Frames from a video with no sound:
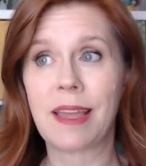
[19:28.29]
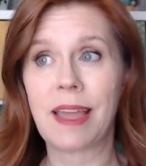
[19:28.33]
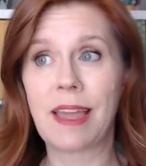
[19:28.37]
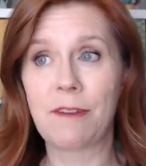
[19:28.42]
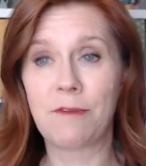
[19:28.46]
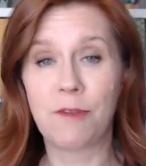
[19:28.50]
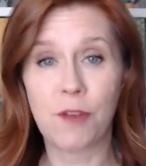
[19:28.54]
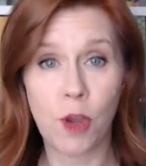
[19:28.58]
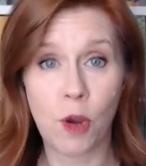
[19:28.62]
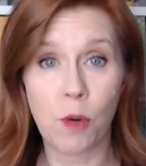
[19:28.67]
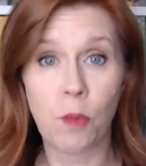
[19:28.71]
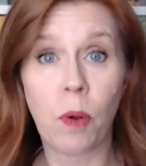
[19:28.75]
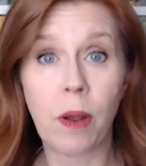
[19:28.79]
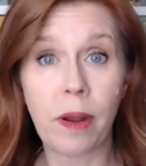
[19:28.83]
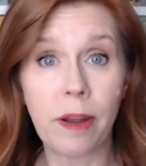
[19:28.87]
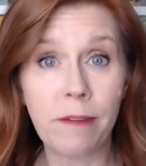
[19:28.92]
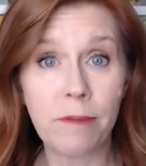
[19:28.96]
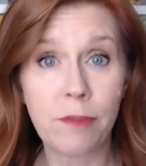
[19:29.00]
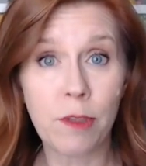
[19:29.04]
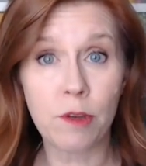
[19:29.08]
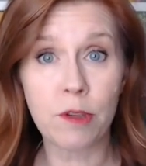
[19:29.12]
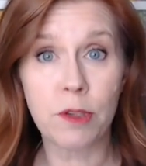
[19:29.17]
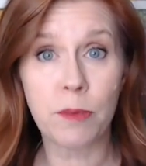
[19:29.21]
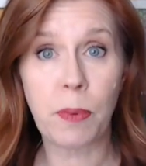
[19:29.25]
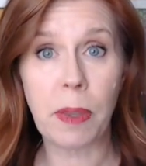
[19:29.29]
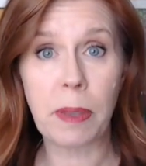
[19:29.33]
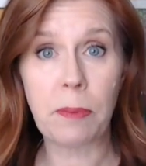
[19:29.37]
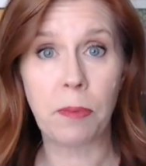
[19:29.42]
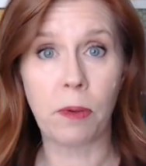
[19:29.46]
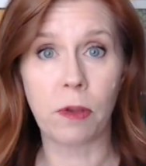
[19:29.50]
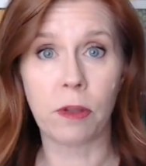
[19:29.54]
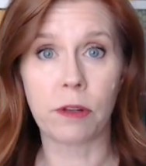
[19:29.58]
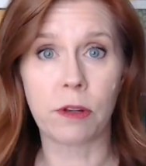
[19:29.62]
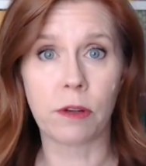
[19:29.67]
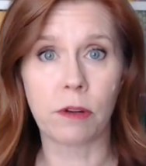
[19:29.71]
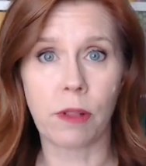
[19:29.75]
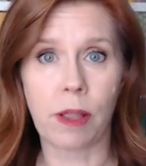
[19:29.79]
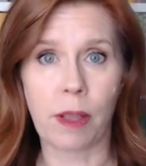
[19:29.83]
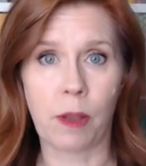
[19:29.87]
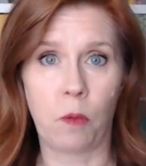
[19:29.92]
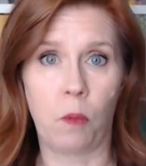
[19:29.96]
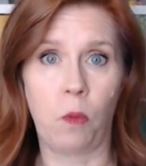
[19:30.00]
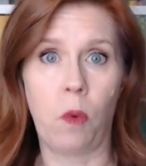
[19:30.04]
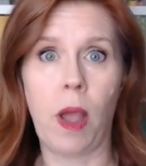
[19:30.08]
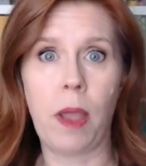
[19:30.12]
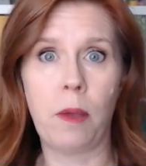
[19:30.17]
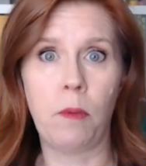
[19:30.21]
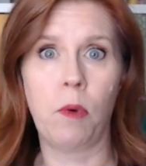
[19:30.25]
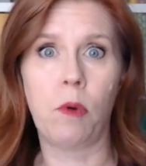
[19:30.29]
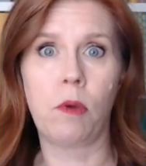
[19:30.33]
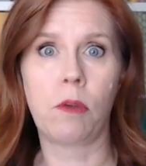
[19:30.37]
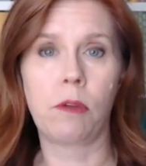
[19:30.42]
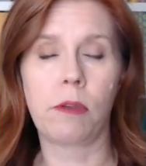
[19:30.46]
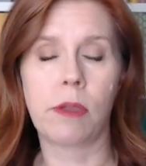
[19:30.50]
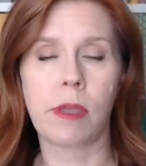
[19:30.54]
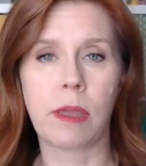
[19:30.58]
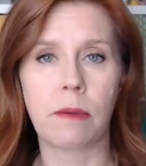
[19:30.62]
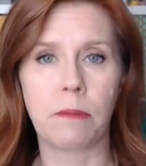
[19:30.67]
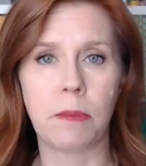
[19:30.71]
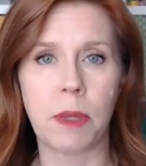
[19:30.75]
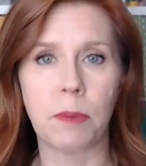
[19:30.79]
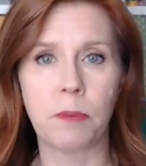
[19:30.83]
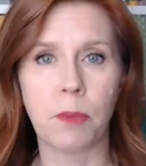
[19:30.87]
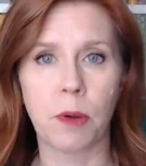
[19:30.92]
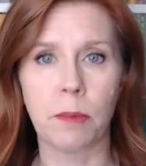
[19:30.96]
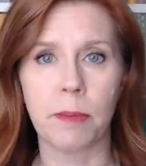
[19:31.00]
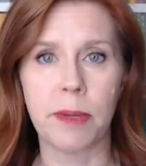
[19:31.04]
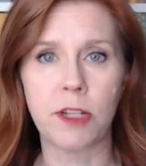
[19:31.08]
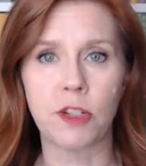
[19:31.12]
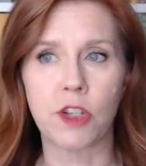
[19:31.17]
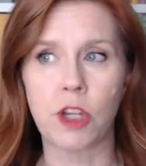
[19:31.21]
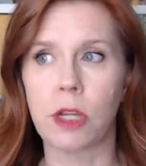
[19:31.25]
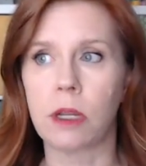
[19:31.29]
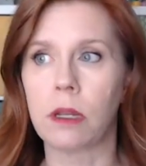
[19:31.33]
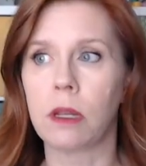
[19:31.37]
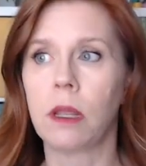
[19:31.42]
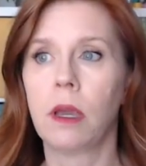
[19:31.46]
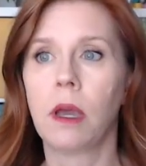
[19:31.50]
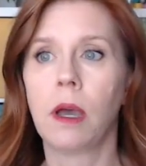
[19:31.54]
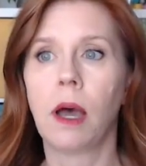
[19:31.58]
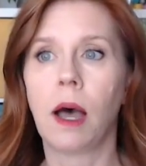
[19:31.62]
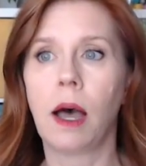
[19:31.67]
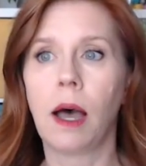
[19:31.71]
if you're one of those people and you're like, why won't you give me permission?